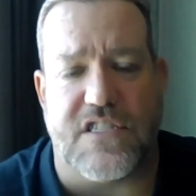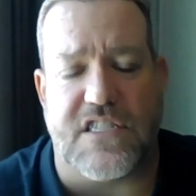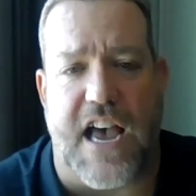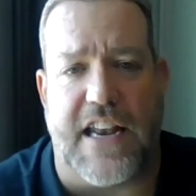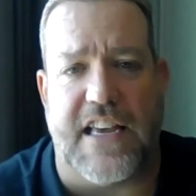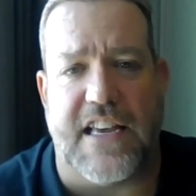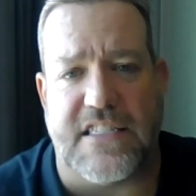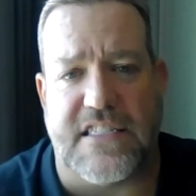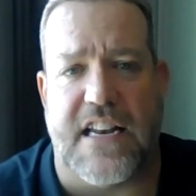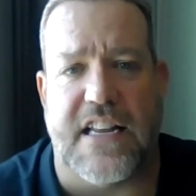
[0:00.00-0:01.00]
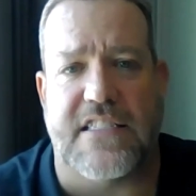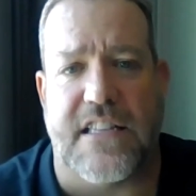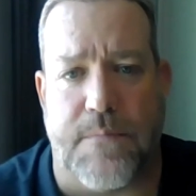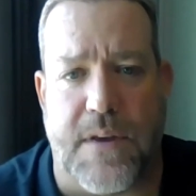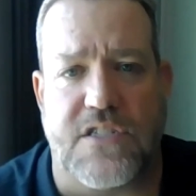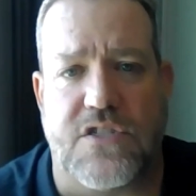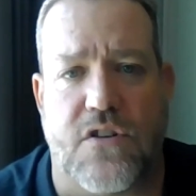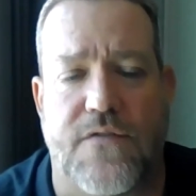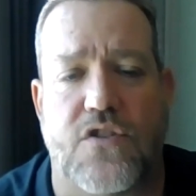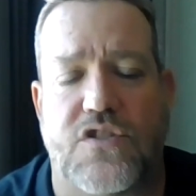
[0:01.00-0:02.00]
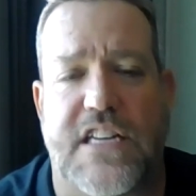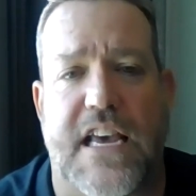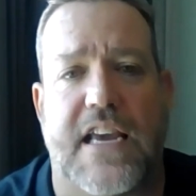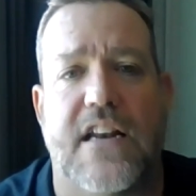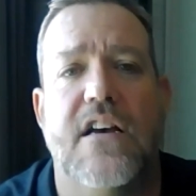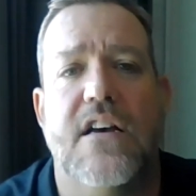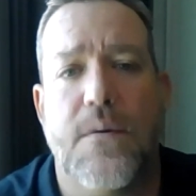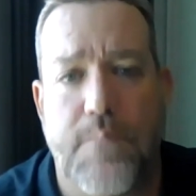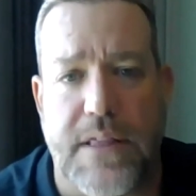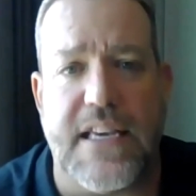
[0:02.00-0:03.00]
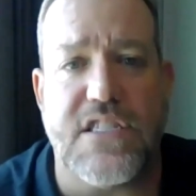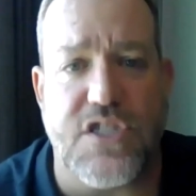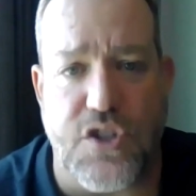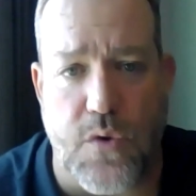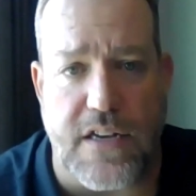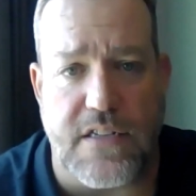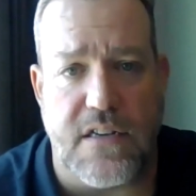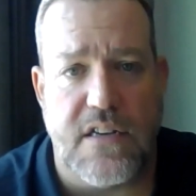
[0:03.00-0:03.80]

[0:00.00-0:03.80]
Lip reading: sign it and send it to the minister of your state, please do it.